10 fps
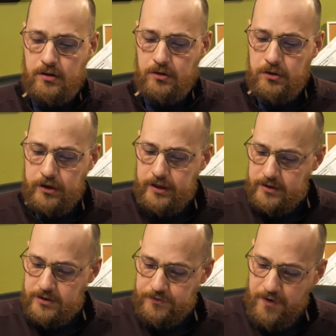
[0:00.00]
look at
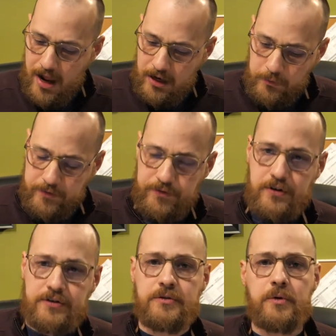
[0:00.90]
these following
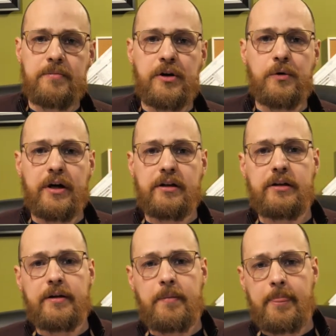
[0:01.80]
verses with me
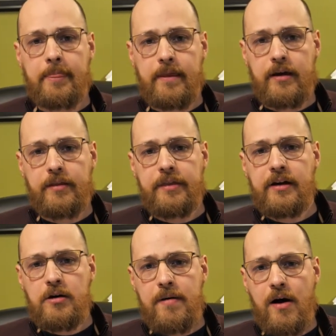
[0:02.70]
quickly. And
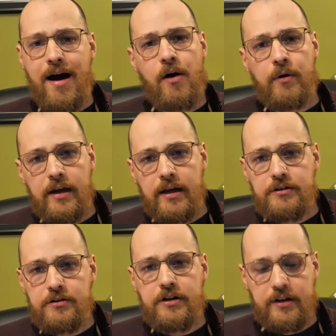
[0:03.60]
think about how
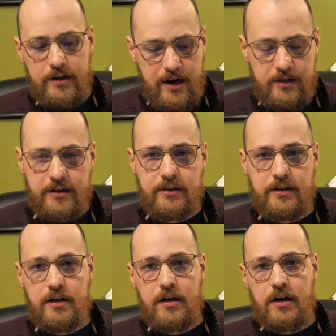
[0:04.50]

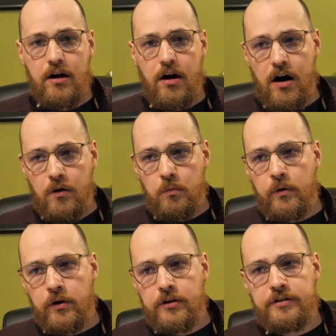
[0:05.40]
interconnected our
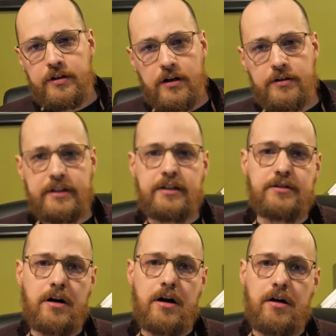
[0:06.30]
words and our
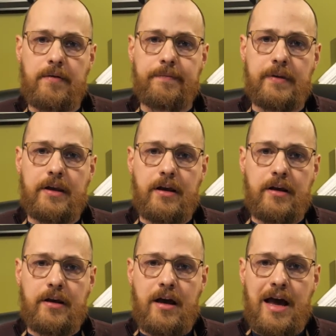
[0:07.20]
deeds are.
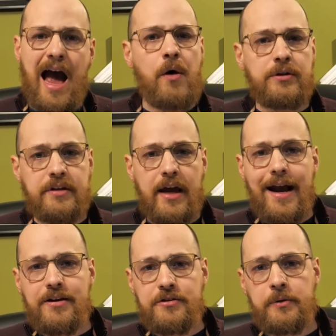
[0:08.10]
How it's
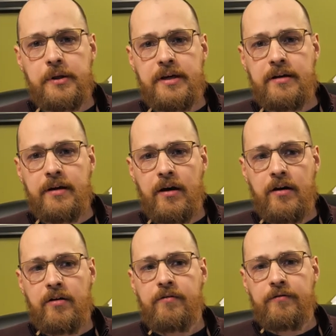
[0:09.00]
actually
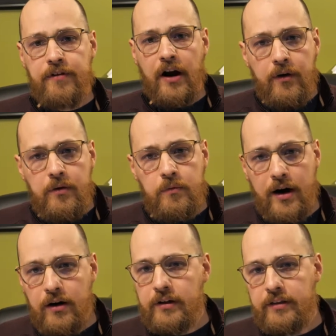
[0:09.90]
very
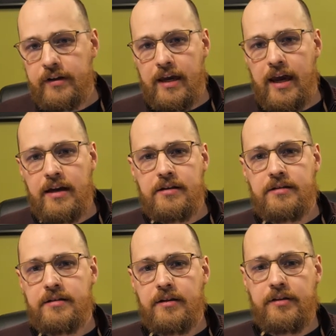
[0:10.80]
rarely the
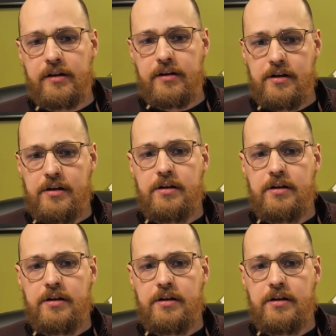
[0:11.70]
case that